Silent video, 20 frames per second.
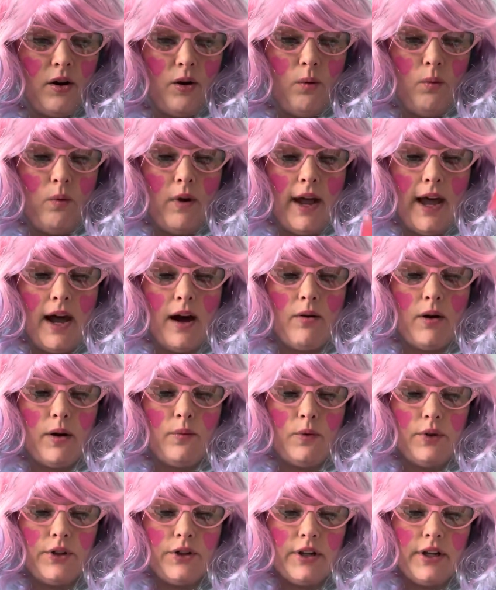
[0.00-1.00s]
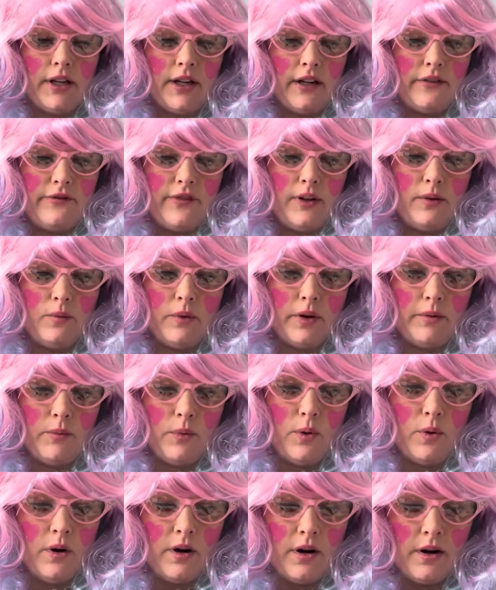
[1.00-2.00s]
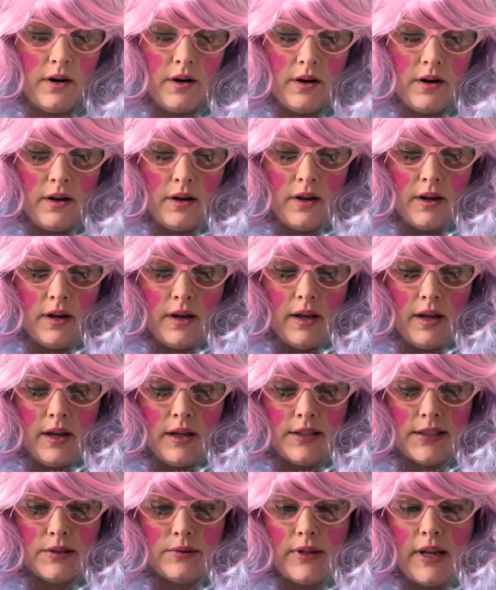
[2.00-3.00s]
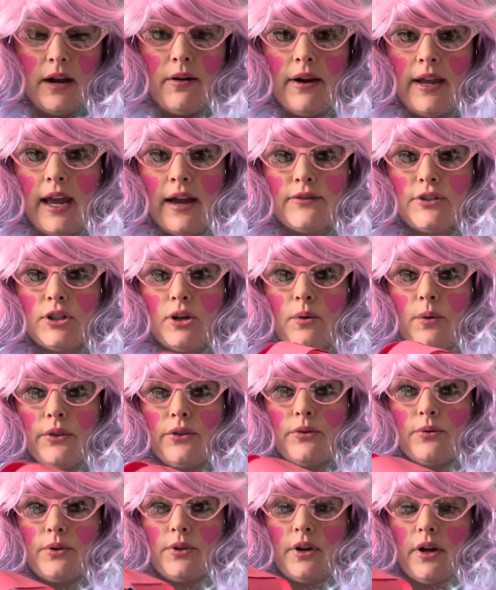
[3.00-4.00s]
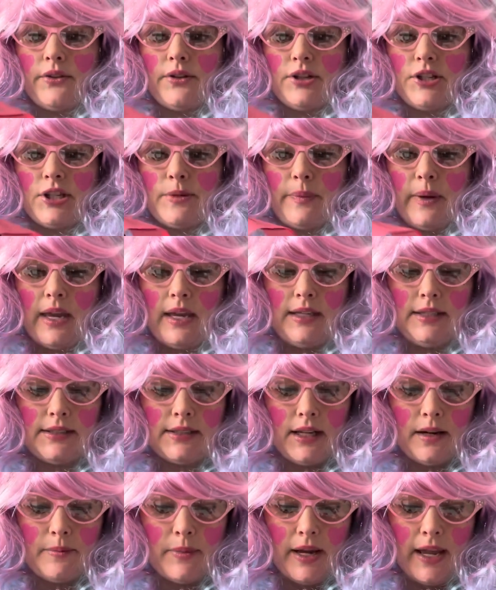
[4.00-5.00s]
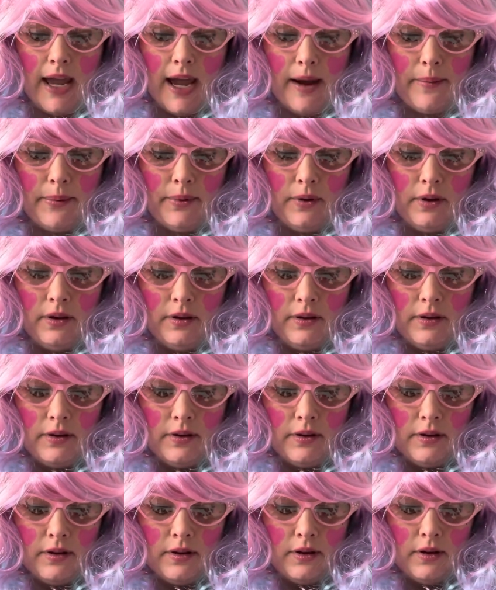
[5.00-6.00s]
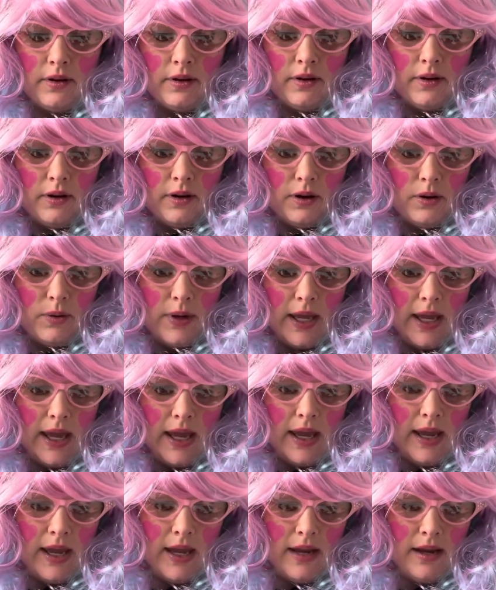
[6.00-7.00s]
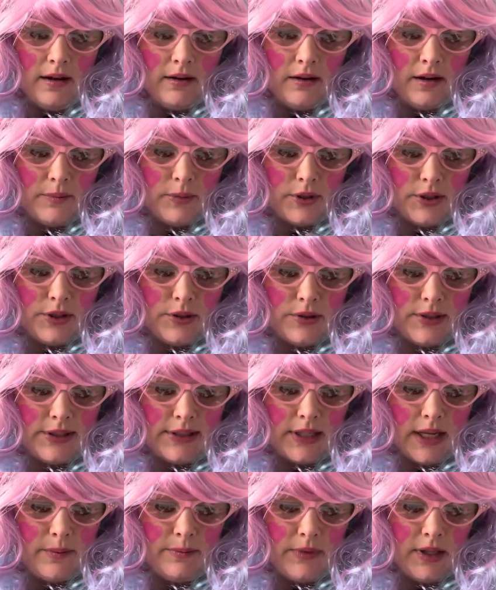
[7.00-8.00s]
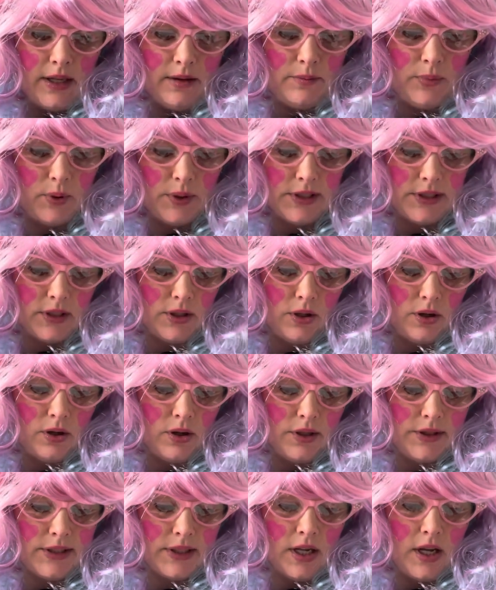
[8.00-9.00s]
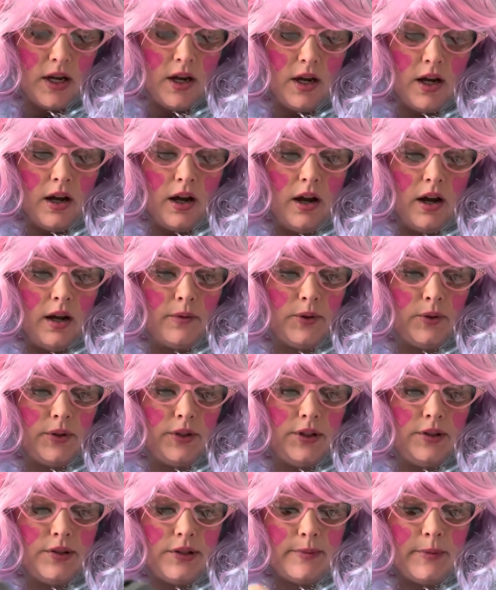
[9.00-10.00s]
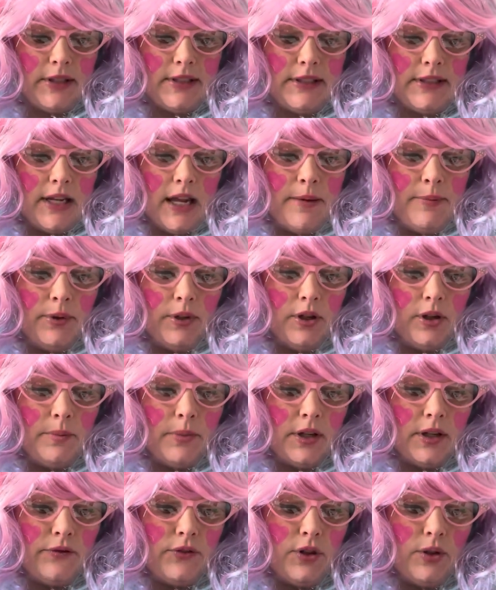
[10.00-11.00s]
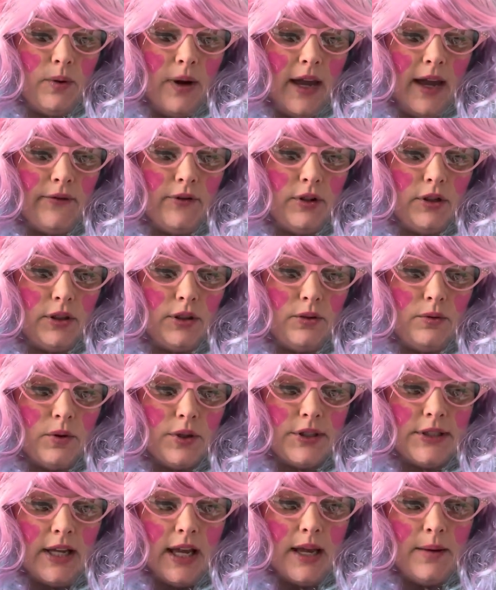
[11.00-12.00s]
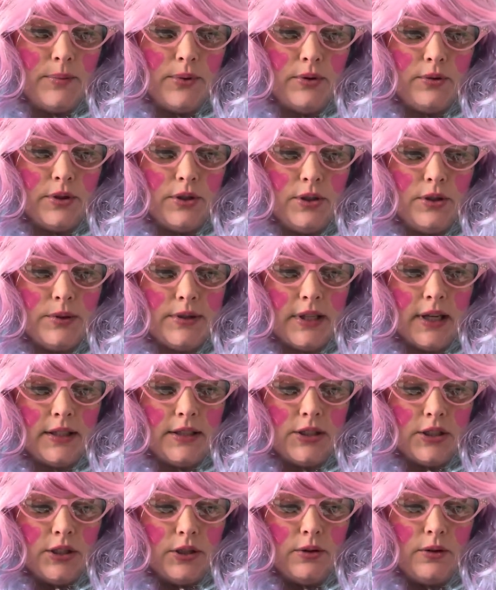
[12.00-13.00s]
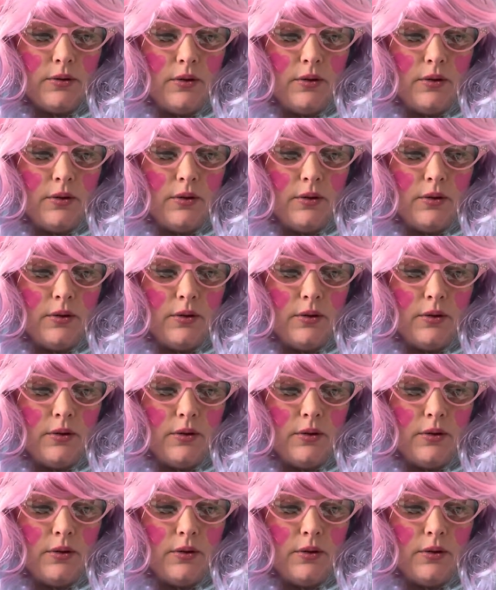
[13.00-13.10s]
Wow, I wonder, can I fit one more? So now I have to go in through another space on my apple. Okay, I'm going to do the same thing, boys and girls. I'm going to use my stapler, but if you have glue or tape, you can use that too.